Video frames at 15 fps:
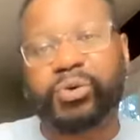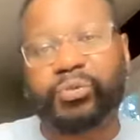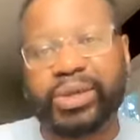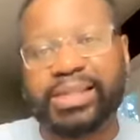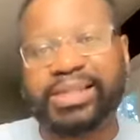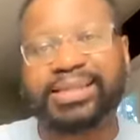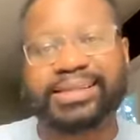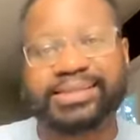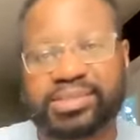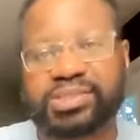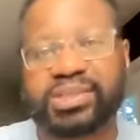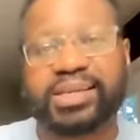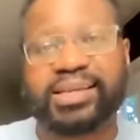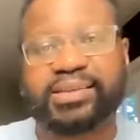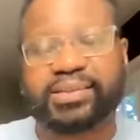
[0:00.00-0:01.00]
we're reading and
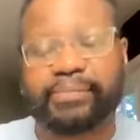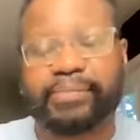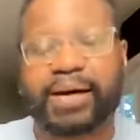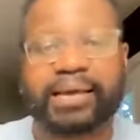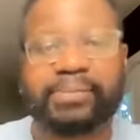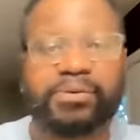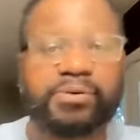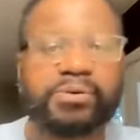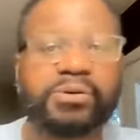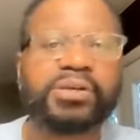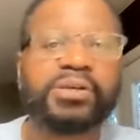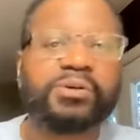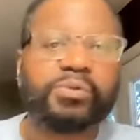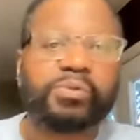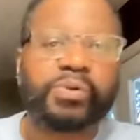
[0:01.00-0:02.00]
studying the Bible,
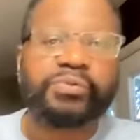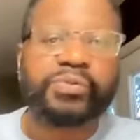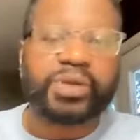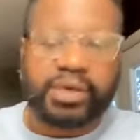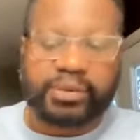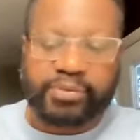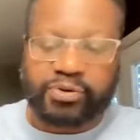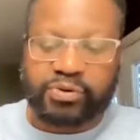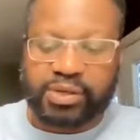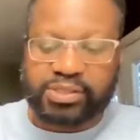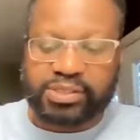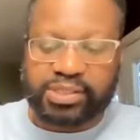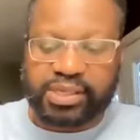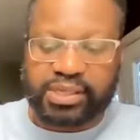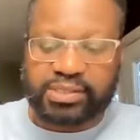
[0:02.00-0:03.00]
when we come
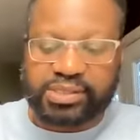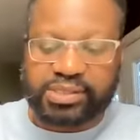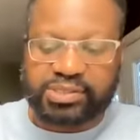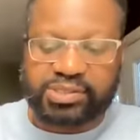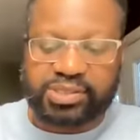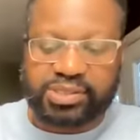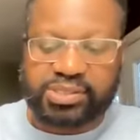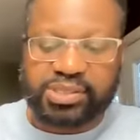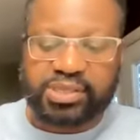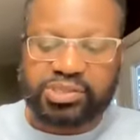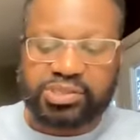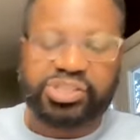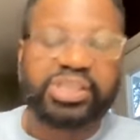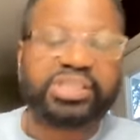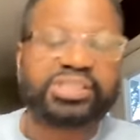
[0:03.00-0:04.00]
across things such as
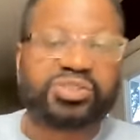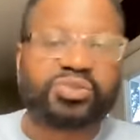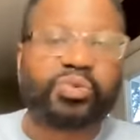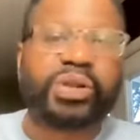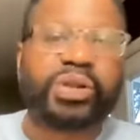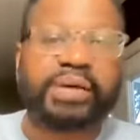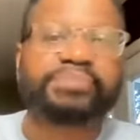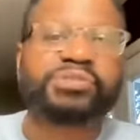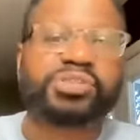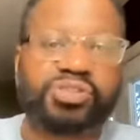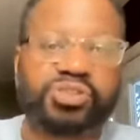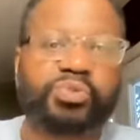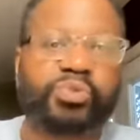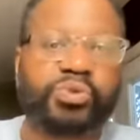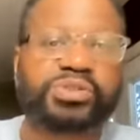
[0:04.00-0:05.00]
Jesus went up to
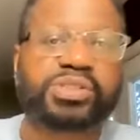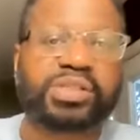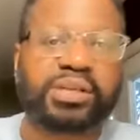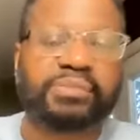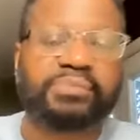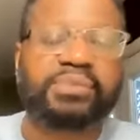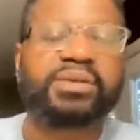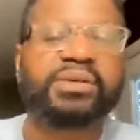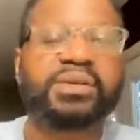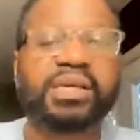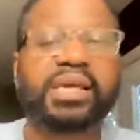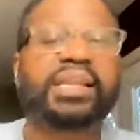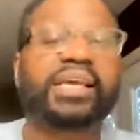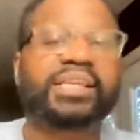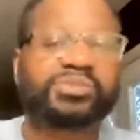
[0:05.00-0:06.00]
Jerusalem.
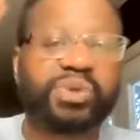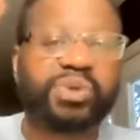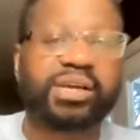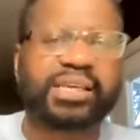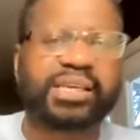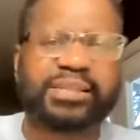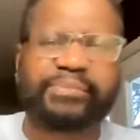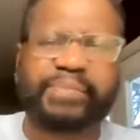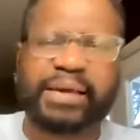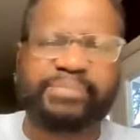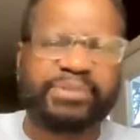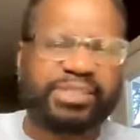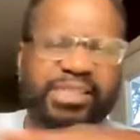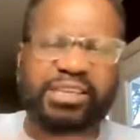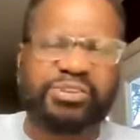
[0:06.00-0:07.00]
And as we look at the
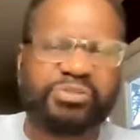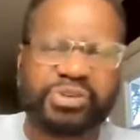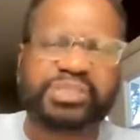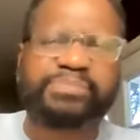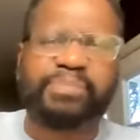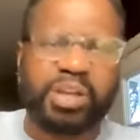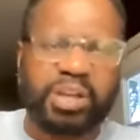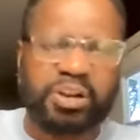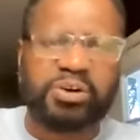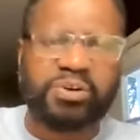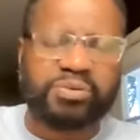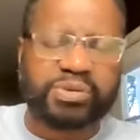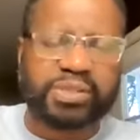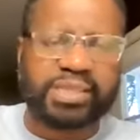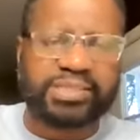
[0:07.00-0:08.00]
map and say, no, it's
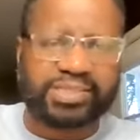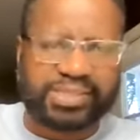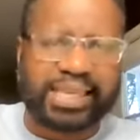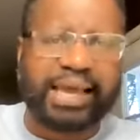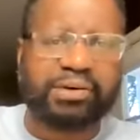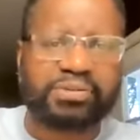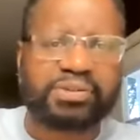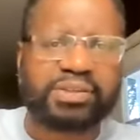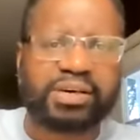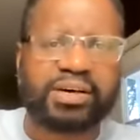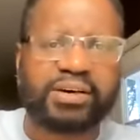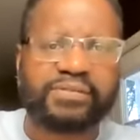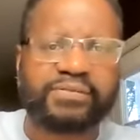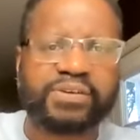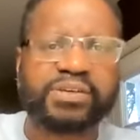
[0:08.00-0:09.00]
below, it's south
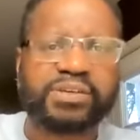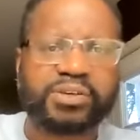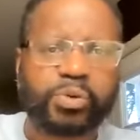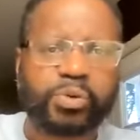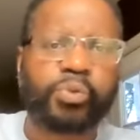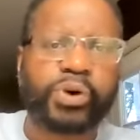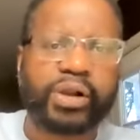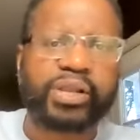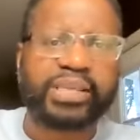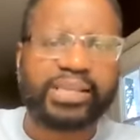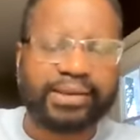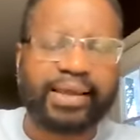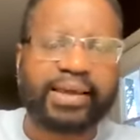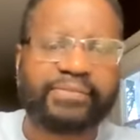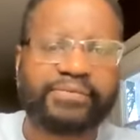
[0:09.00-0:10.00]
of where he
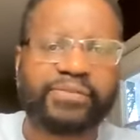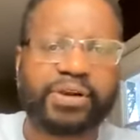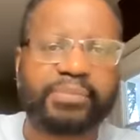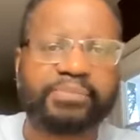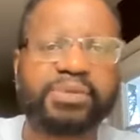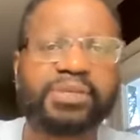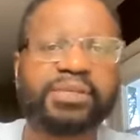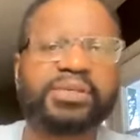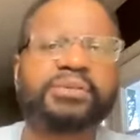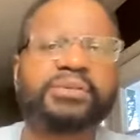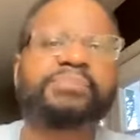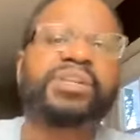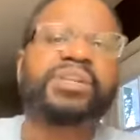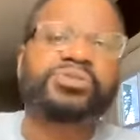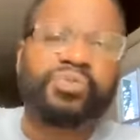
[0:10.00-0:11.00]
left from,
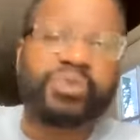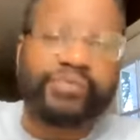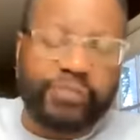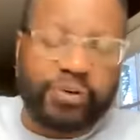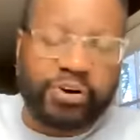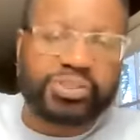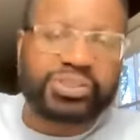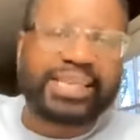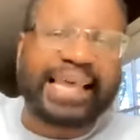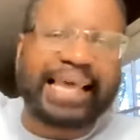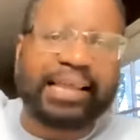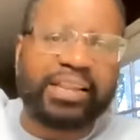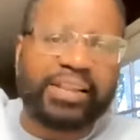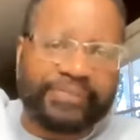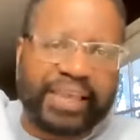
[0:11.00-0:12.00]
but it's referring
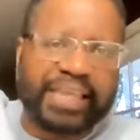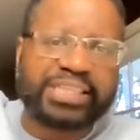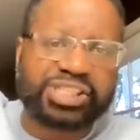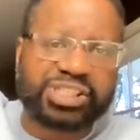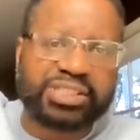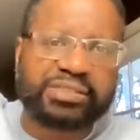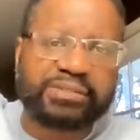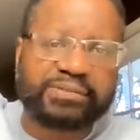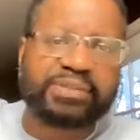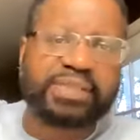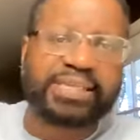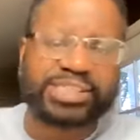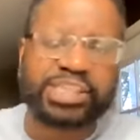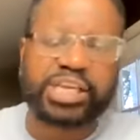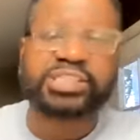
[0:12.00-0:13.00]
to elevation,
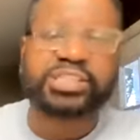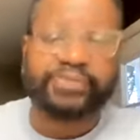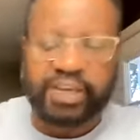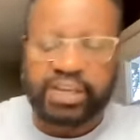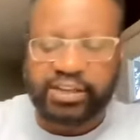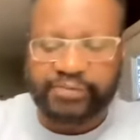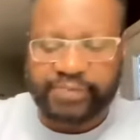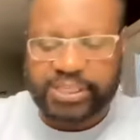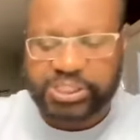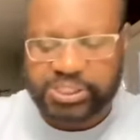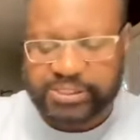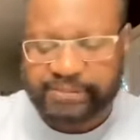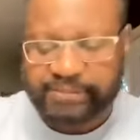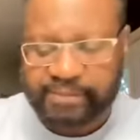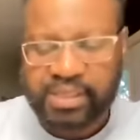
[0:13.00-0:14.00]
that change of
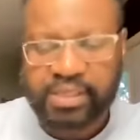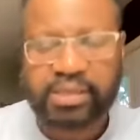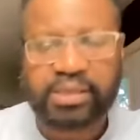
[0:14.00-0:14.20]
elevation,